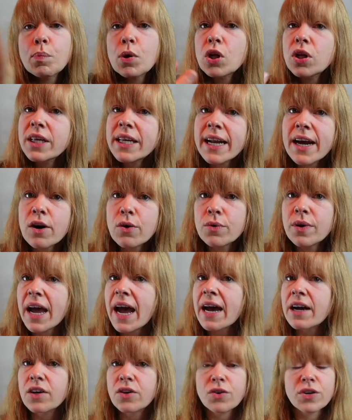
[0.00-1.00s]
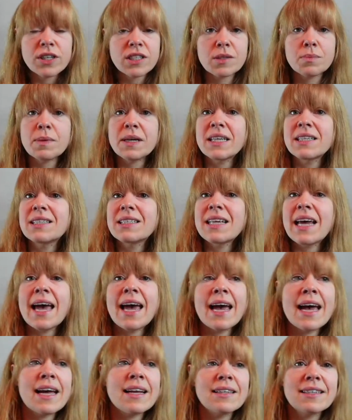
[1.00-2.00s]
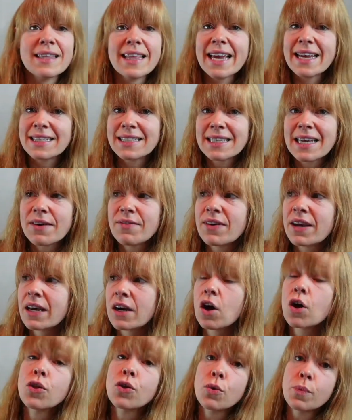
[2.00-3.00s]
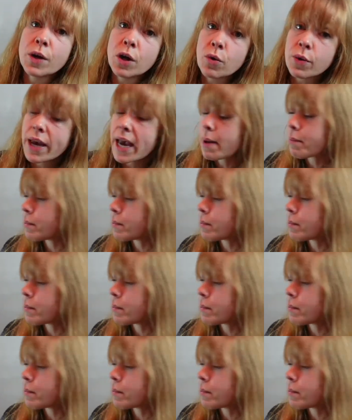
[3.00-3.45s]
pull it out at Christmas and Thanksgiving, although we go